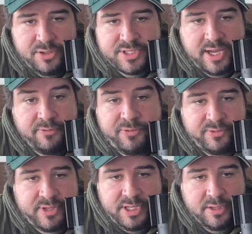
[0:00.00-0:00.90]
you send
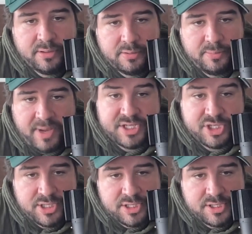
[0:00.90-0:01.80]
50
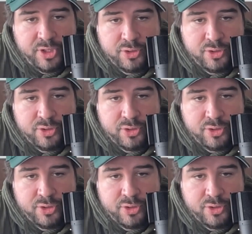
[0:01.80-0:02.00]
messages,